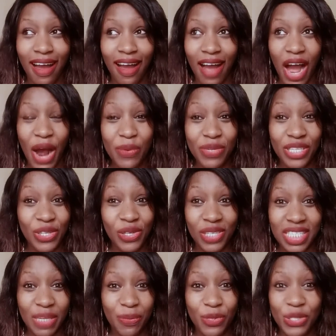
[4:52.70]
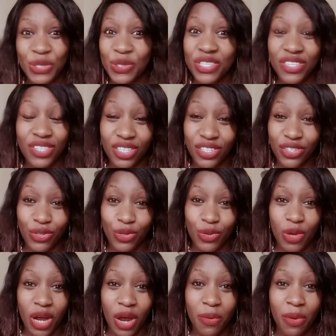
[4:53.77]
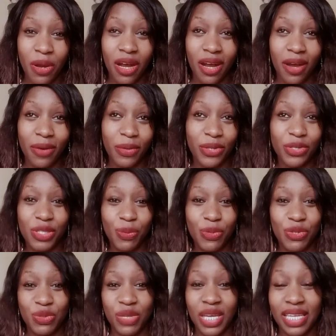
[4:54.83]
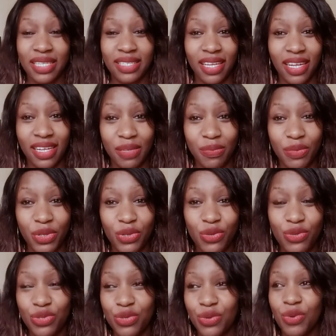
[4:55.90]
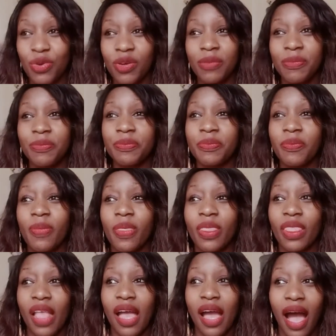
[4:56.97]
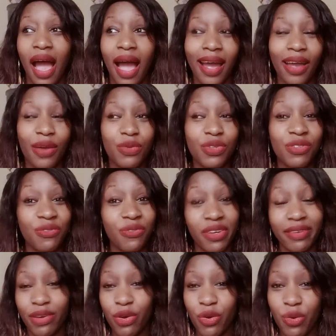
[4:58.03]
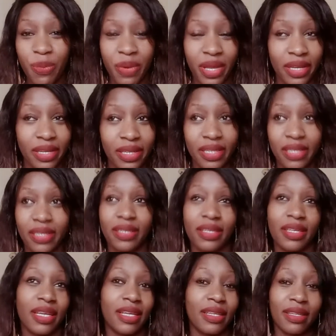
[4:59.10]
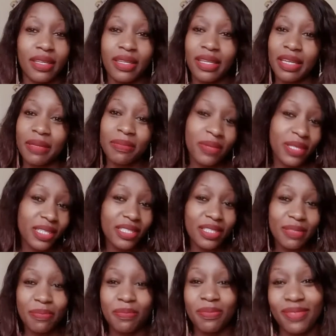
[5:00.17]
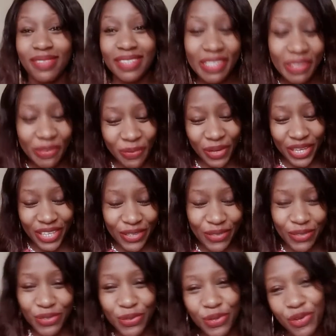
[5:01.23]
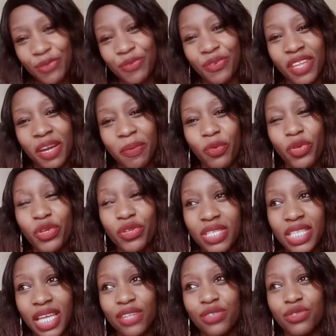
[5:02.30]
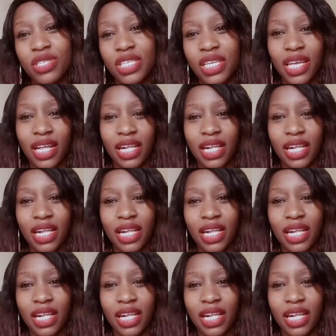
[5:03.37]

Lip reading: How is the doctor supposed to treat you? How are you supposed to get help? So I was very open And please, when you do go for therapy, when you decide to seek